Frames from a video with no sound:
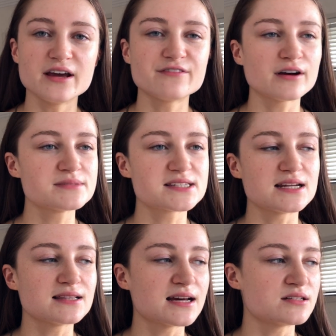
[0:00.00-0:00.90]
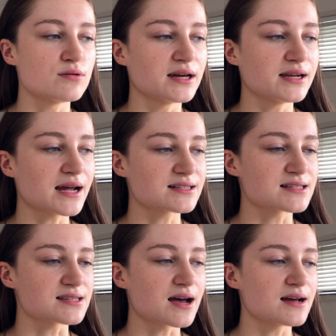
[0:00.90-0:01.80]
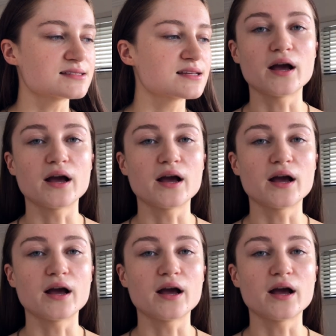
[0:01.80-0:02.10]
if I'm sitting there doing an exercise,